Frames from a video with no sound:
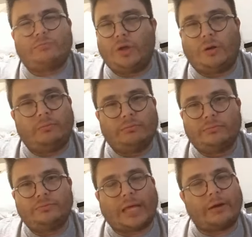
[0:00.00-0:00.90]
you know,
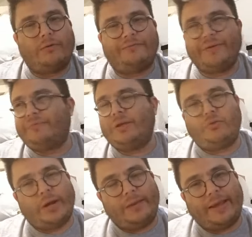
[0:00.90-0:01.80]
I don't know, 15,
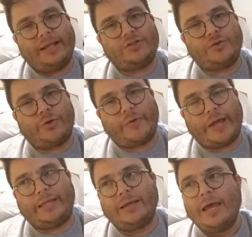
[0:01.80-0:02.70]
20 minutes to
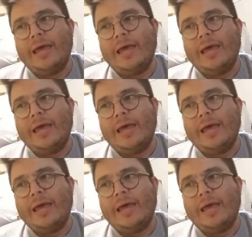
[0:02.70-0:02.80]
create?